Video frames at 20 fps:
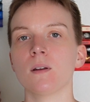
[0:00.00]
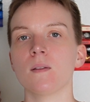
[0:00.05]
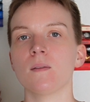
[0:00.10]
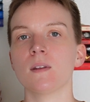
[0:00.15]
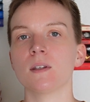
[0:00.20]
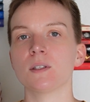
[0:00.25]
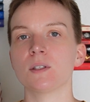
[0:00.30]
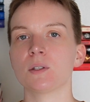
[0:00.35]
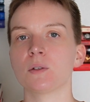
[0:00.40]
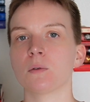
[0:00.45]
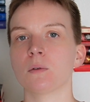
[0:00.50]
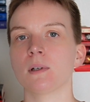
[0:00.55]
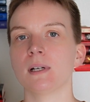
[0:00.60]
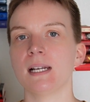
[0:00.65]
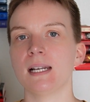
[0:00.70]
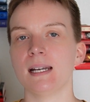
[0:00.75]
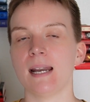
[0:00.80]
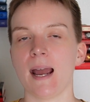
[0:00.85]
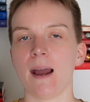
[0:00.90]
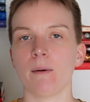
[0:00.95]
in this
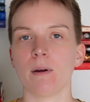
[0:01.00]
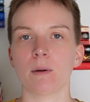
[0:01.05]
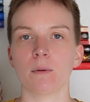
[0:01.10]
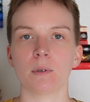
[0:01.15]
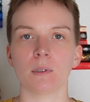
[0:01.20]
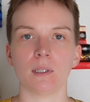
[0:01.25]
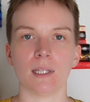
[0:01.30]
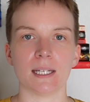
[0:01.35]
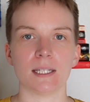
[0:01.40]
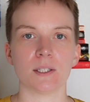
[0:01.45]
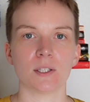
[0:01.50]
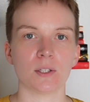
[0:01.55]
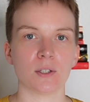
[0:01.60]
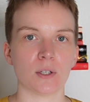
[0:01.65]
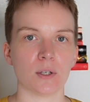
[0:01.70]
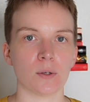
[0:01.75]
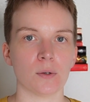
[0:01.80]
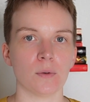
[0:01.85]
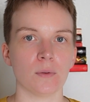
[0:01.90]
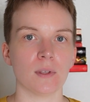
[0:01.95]
story and how it relates
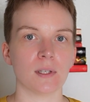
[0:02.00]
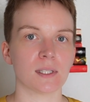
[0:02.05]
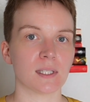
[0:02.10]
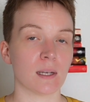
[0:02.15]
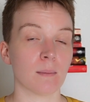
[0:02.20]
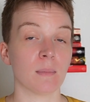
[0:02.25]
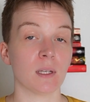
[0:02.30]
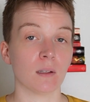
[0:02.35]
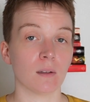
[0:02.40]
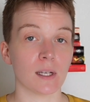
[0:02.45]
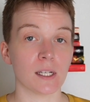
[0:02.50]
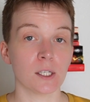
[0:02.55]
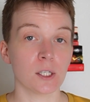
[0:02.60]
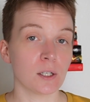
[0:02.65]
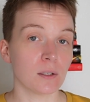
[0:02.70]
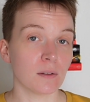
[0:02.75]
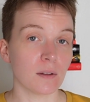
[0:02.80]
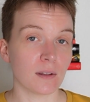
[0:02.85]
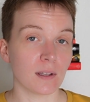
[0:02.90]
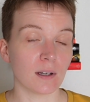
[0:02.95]
to the
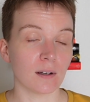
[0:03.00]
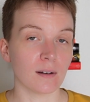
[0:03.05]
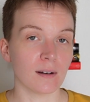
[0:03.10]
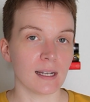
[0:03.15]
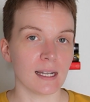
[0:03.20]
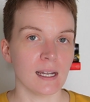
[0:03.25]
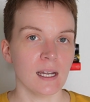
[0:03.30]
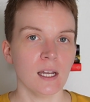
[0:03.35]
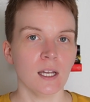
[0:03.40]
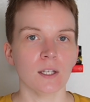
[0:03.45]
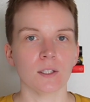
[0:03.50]
simulation theory.